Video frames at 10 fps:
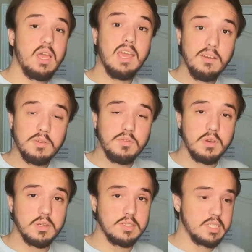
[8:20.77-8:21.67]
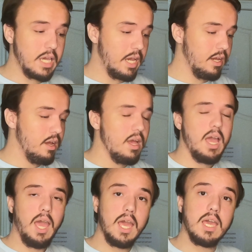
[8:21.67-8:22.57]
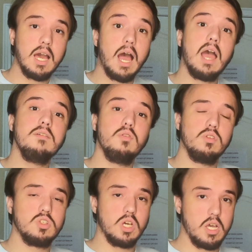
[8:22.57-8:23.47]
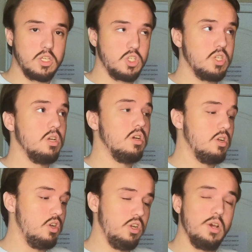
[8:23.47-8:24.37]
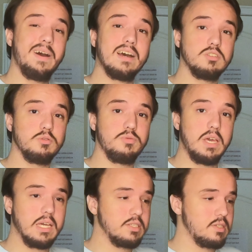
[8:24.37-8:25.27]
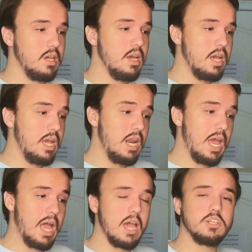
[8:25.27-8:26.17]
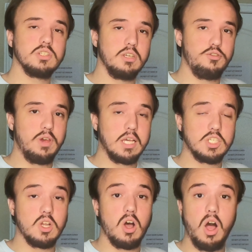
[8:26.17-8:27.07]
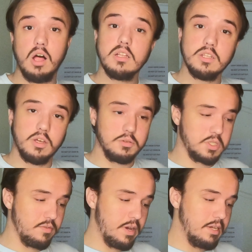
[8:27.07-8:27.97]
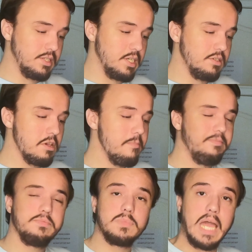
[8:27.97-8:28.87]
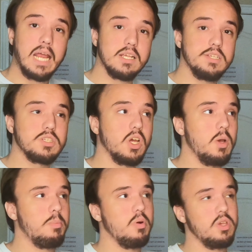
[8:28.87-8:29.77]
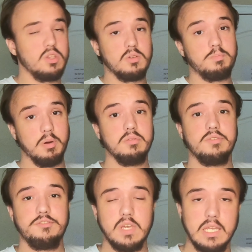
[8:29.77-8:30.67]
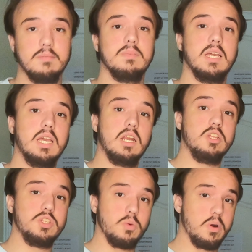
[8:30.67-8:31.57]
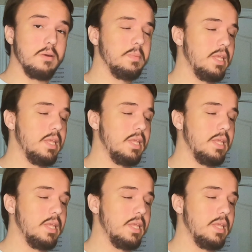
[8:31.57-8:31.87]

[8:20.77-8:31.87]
If you can say, hey, I've touched, know how to fix, and actually fix all of those devices, that is going to put both feet in the door.